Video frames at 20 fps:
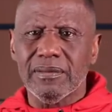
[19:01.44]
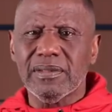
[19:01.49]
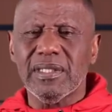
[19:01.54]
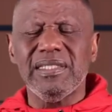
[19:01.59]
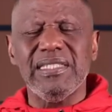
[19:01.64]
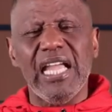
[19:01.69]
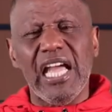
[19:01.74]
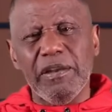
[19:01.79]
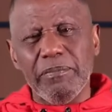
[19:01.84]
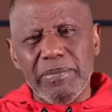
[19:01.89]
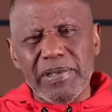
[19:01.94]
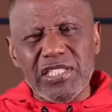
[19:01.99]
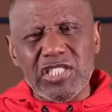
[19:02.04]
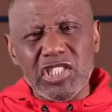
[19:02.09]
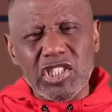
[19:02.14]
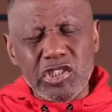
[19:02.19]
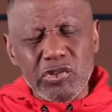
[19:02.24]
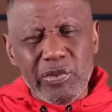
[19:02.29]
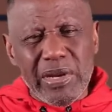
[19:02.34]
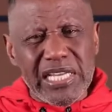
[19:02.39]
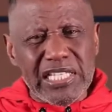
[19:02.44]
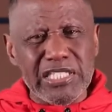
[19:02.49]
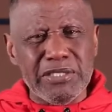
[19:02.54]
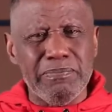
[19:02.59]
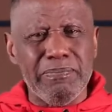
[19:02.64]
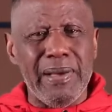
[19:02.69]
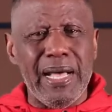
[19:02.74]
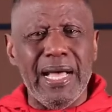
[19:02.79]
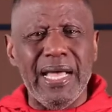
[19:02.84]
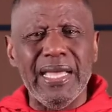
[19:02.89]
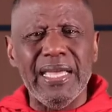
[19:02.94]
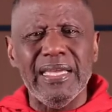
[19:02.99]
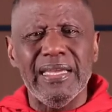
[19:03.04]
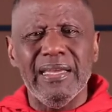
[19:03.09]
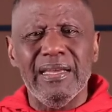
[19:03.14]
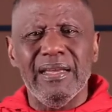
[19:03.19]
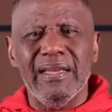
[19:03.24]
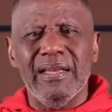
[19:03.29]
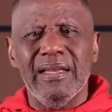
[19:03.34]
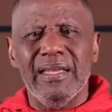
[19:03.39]
to not be stressed by
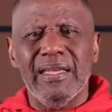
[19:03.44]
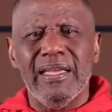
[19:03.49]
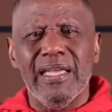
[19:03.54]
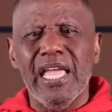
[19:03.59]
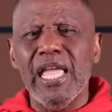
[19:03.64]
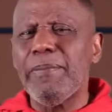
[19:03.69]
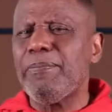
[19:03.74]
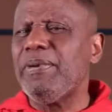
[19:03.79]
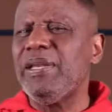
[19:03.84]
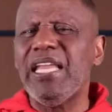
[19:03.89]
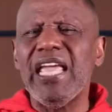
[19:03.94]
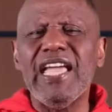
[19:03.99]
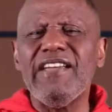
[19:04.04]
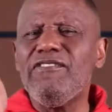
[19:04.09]
helping